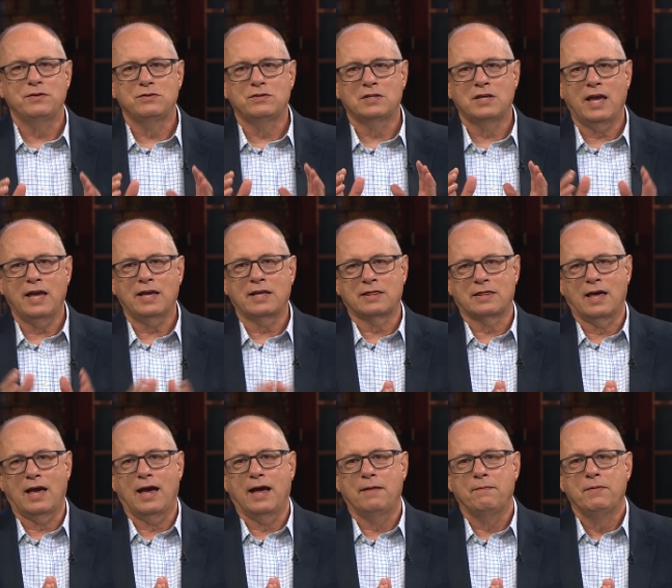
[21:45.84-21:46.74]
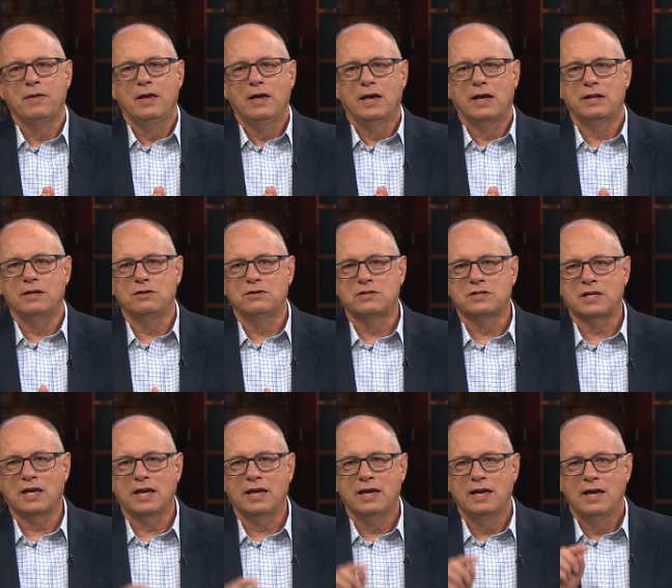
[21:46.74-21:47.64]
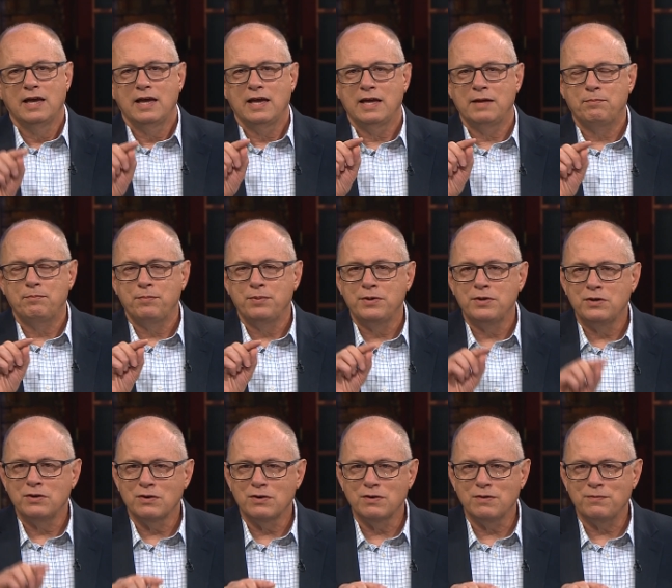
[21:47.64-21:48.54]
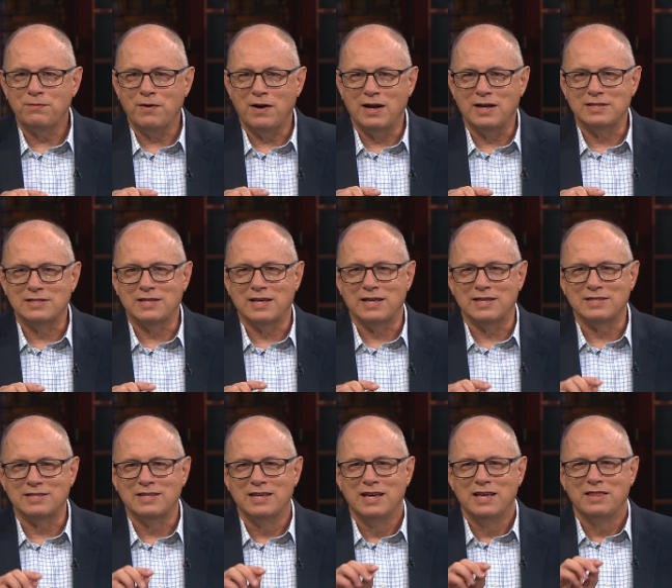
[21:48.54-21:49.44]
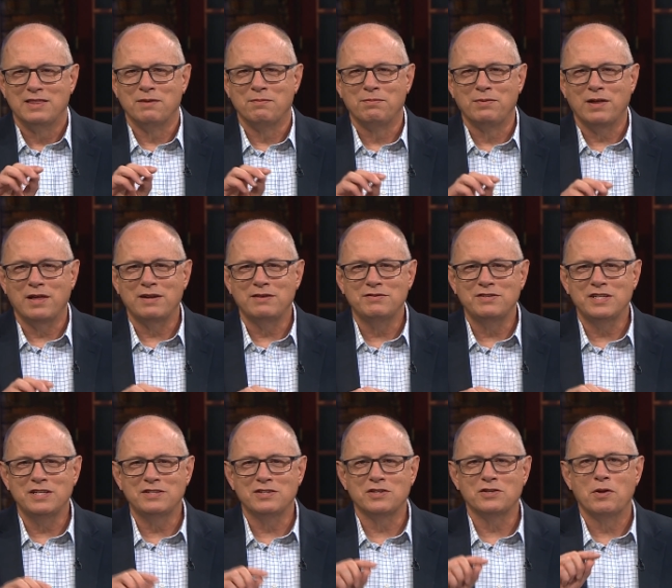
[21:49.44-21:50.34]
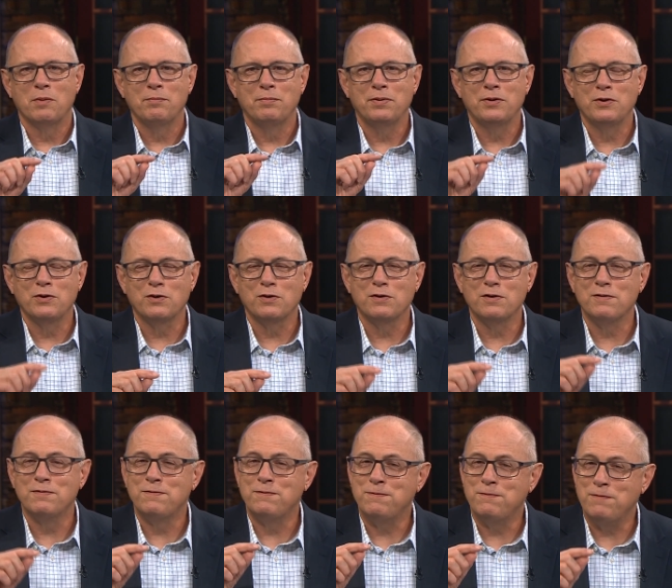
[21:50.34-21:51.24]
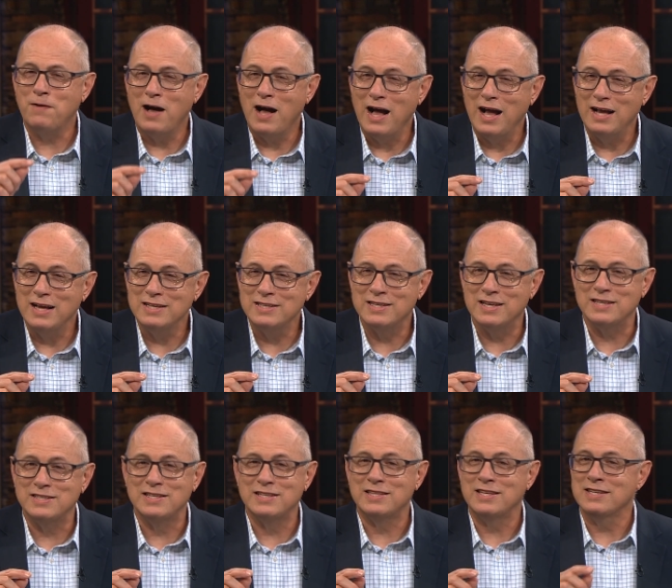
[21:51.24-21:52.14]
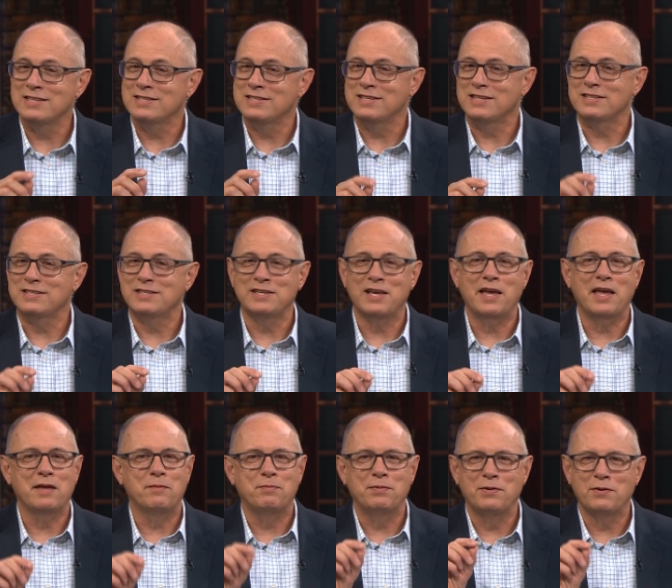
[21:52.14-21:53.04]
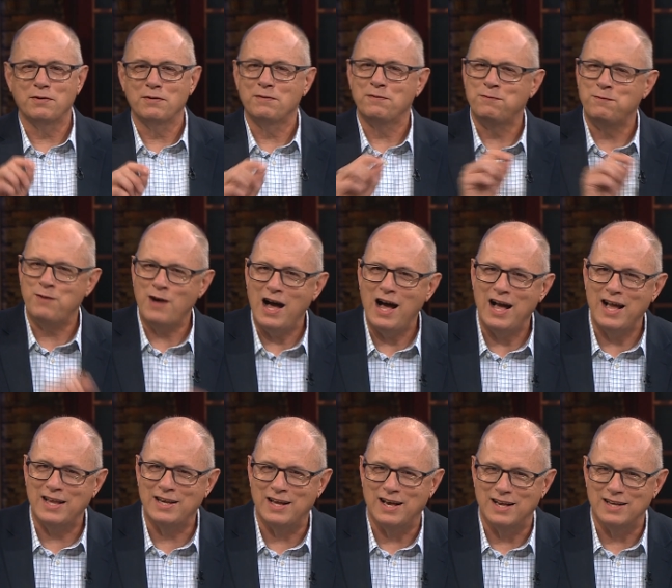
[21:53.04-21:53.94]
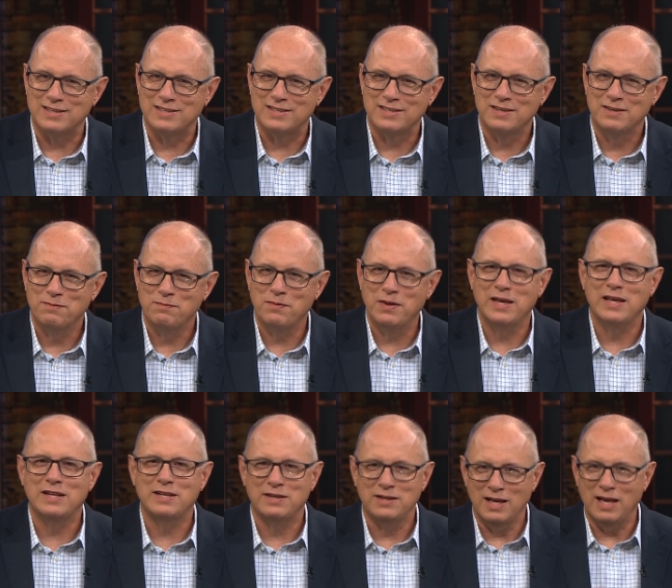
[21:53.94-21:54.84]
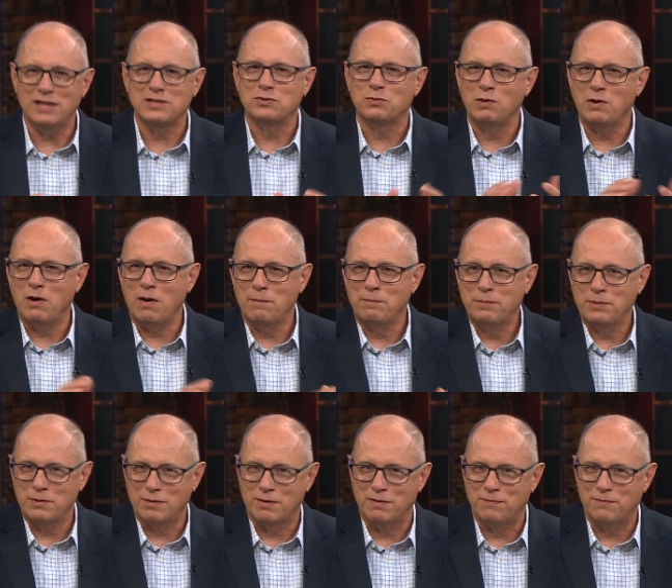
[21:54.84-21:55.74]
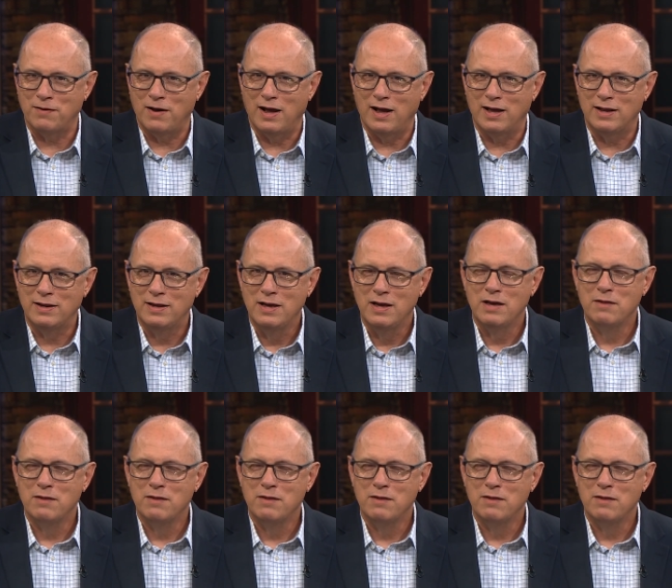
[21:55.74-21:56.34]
you take that and you say, it purifies us. The blood of Jesus mm. purifies Amen. us. It doesn't just say it purified us. It, yes, we are purified